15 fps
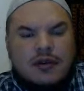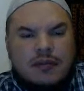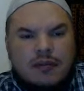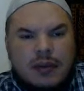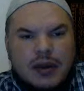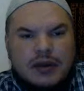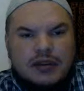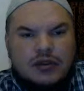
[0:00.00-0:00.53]

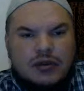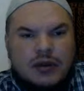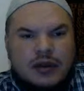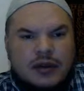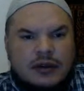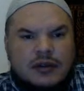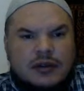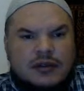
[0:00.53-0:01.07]
mental
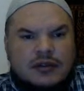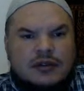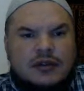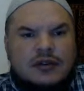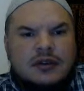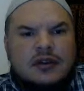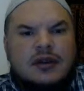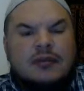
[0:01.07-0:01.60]
illness
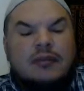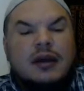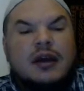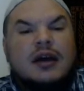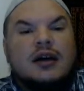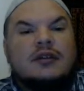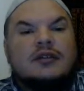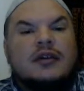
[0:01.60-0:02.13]

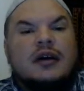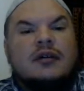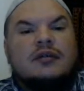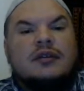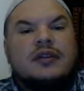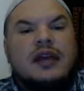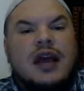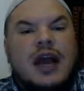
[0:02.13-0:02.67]
because
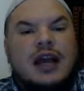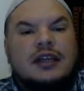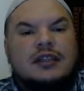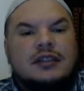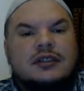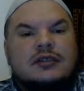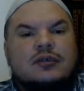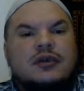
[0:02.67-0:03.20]
of the
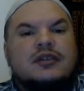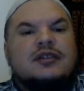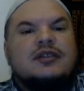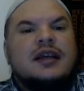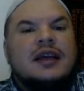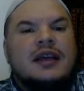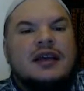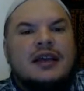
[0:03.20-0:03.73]
actions which
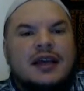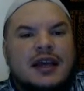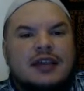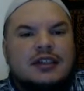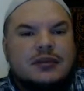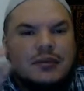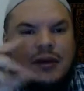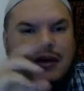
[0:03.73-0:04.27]
they
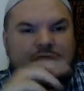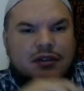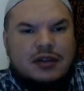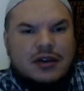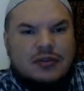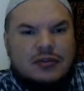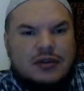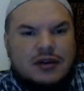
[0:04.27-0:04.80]
engaged prior to
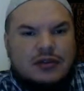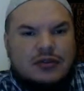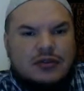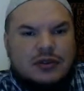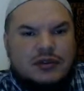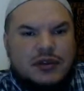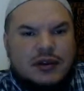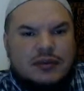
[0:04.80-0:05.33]
coming into
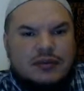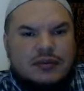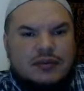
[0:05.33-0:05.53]
Islam.